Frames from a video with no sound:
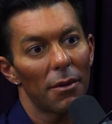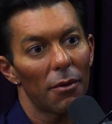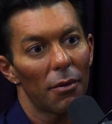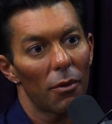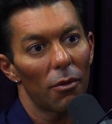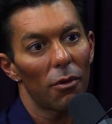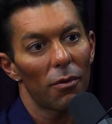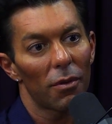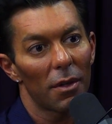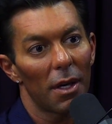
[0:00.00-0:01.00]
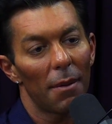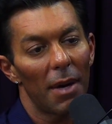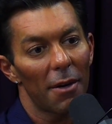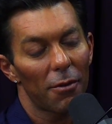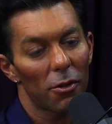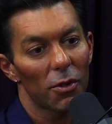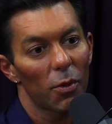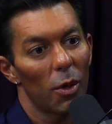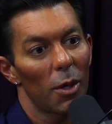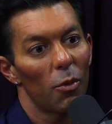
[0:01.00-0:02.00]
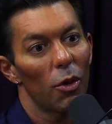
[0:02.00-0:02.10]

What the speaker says: now. They're through the roof. My first one